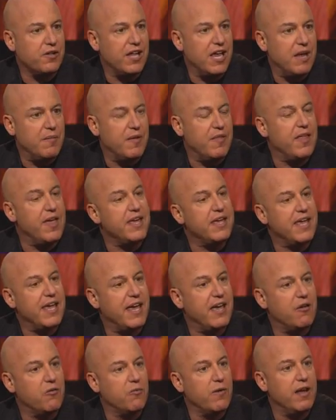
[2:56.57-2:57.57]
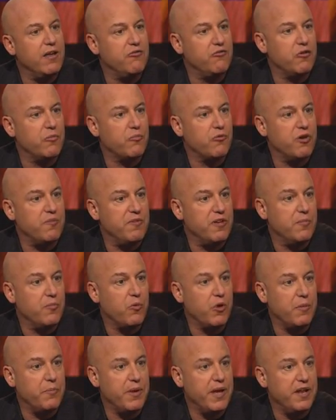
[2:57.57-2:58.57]
claim and they can't raise your premium
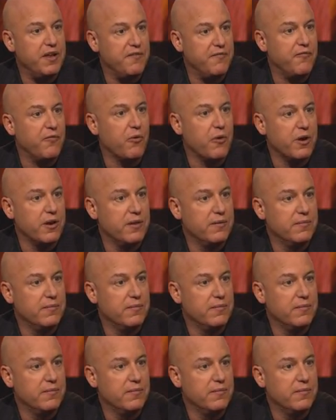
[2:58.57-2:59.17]
1 penny for it.